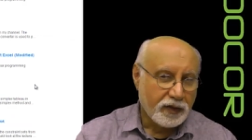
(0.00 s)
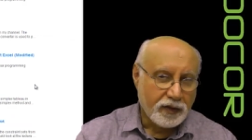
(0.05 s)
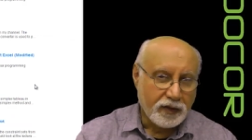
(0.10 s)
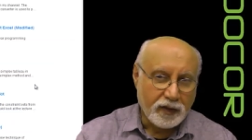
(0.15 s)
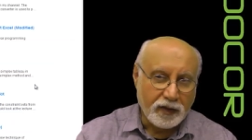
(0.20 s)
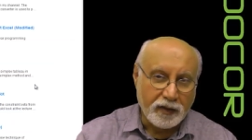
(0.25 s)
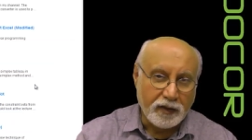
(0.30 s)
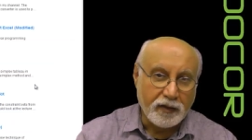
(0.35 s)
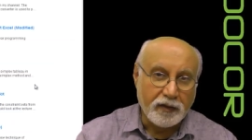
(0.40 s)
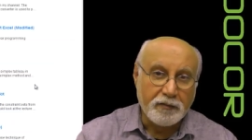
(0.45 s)

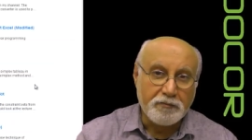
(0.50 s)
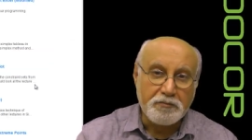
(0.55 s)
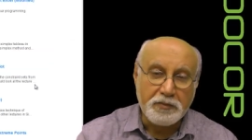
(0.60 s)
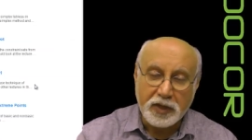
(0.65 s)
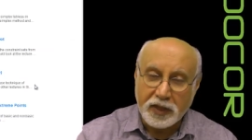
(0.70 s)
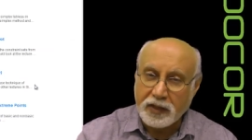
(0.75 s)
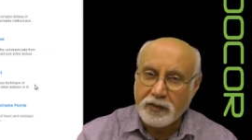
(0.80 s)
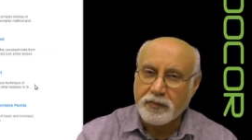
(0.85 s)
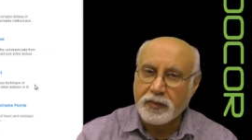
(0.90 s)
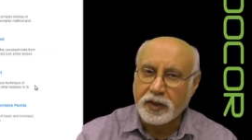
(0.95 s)
uh,
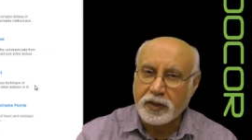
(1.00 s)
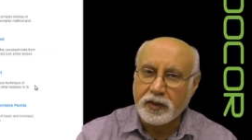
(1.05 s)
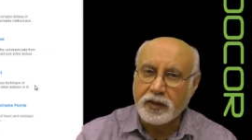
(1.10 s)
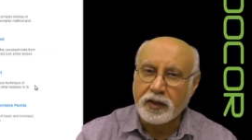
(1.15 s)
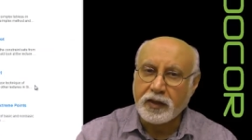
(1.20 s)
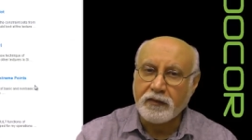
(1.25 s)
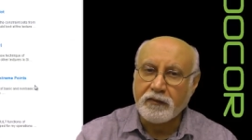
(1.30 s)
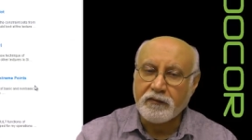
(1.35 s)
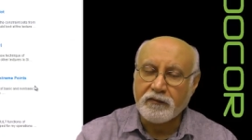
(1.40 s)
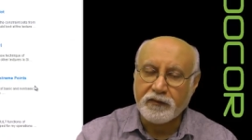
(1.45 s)
many,
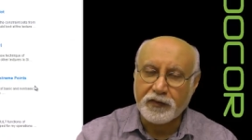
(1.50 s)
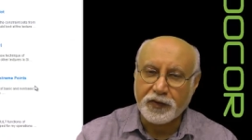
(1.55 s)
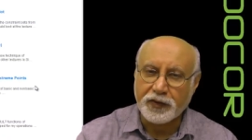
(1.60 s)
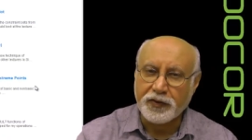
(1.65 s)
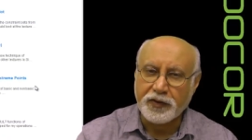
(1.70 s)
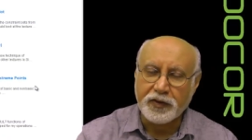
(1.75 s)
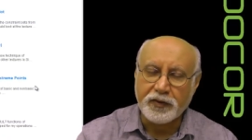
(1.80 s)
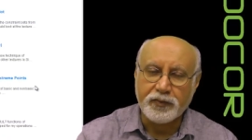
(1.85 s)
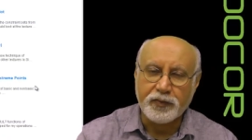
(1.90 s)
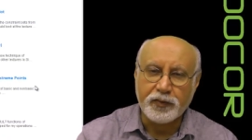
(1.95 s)
many
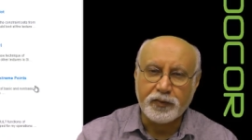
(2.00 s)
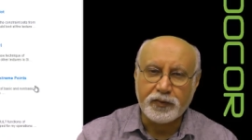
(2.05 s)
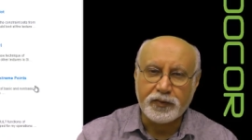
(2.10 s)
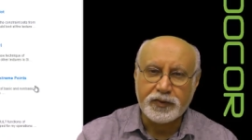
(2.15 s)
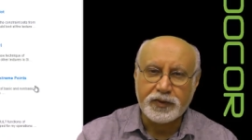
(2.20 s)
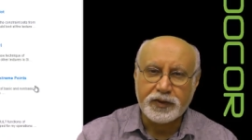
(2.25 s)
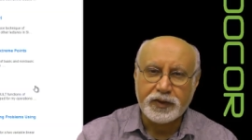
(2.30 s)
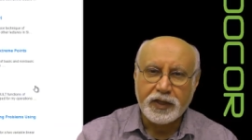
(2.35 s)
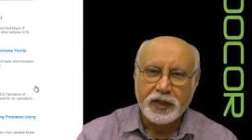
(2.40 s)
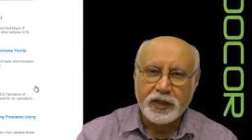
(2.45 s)

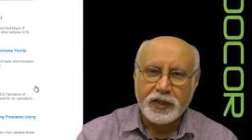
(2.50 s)
variables.